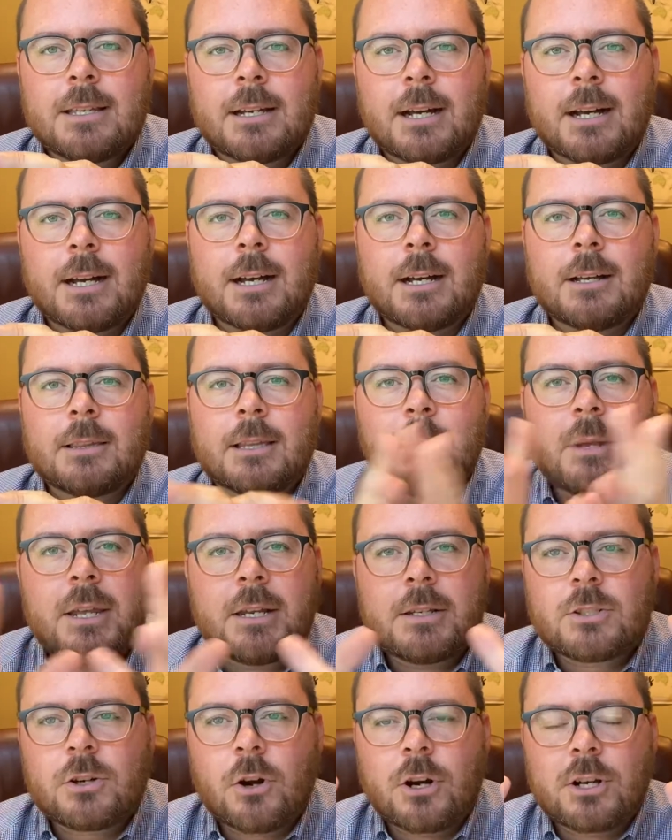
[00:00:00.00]
Uh, let me
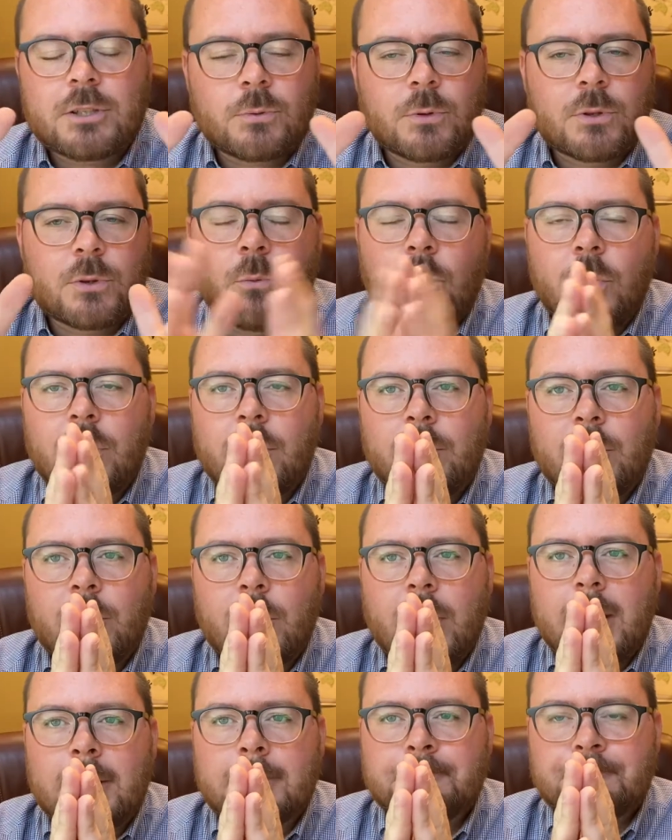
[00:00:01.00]
start us with a word of
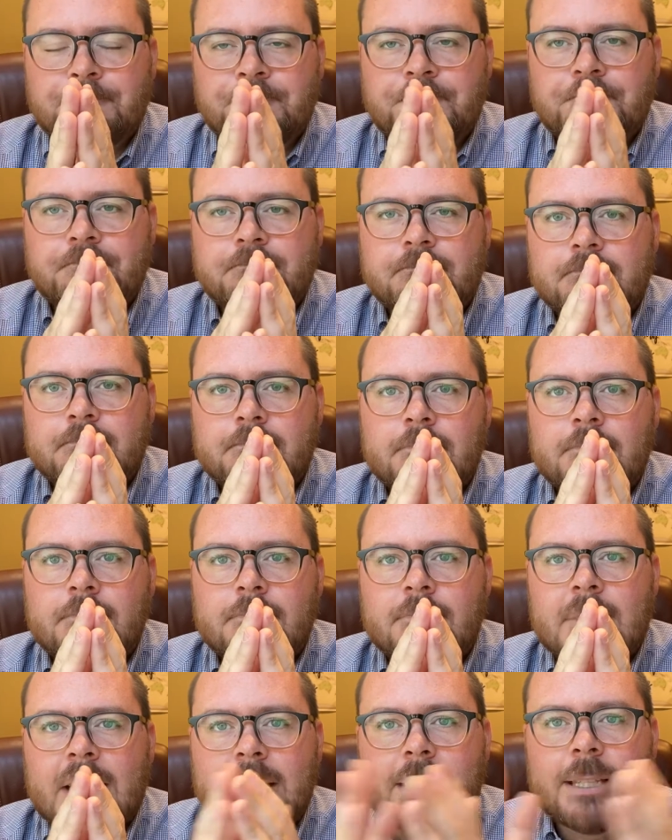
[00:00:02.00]
prayer,
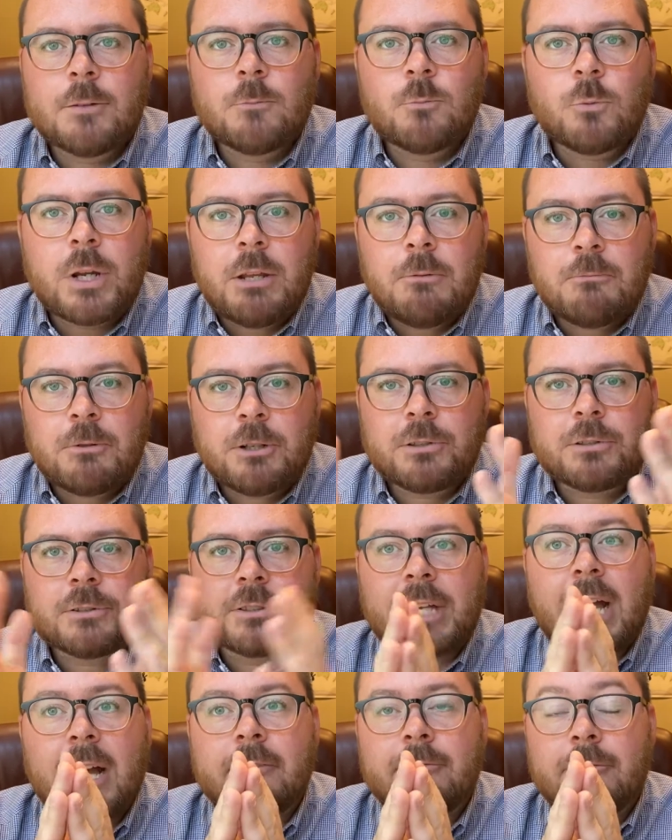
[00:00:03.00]
and then we will
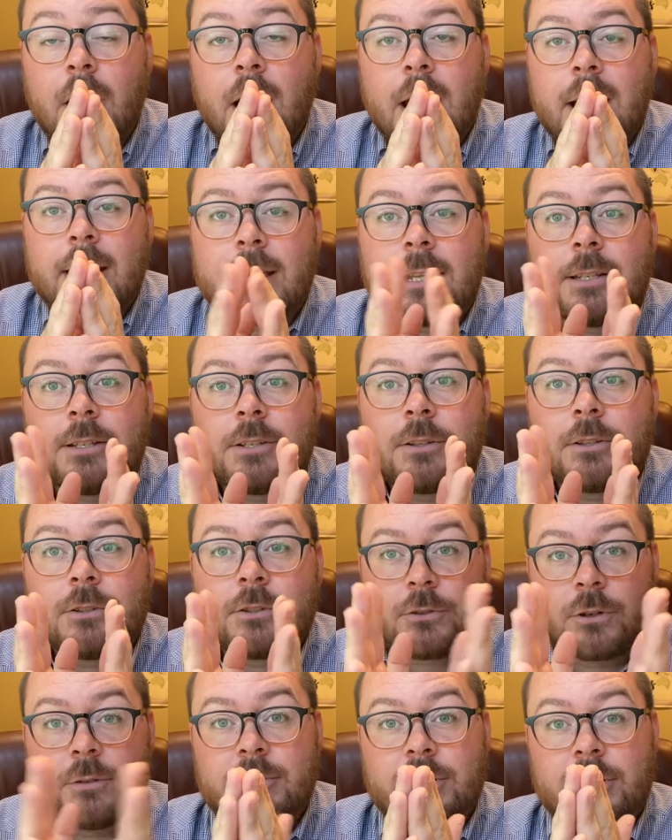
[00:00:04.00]
dive right into the
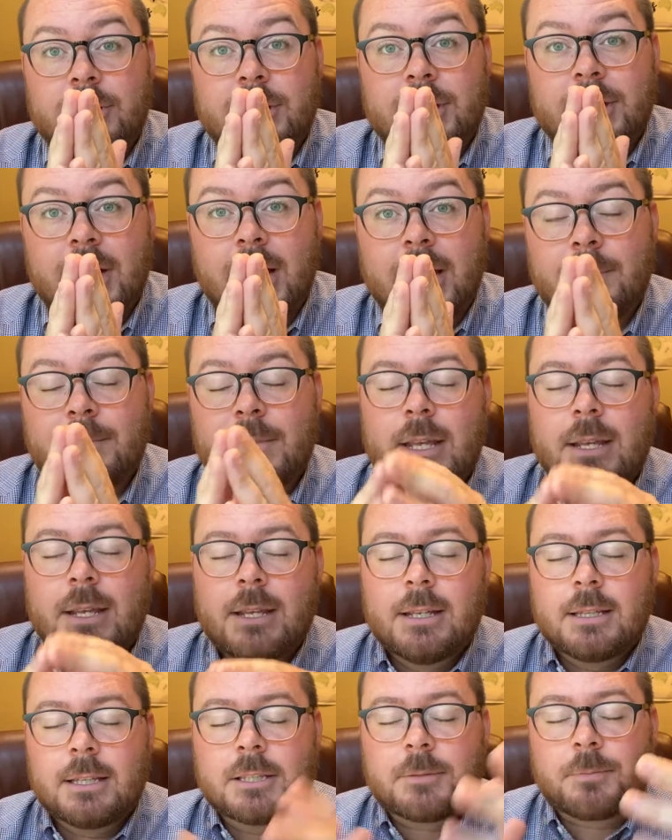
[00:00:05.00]
scripture tonight.
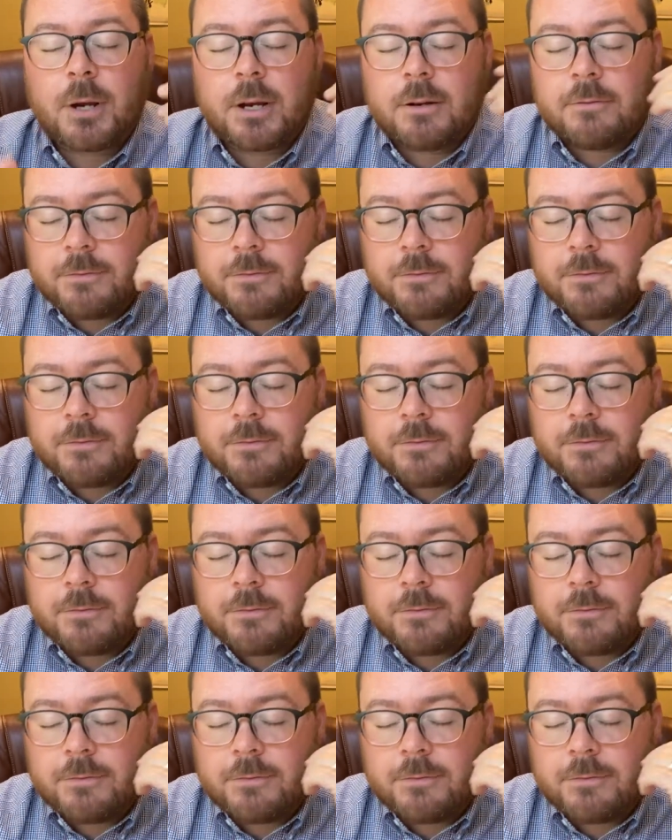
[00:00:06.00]
Let's pray.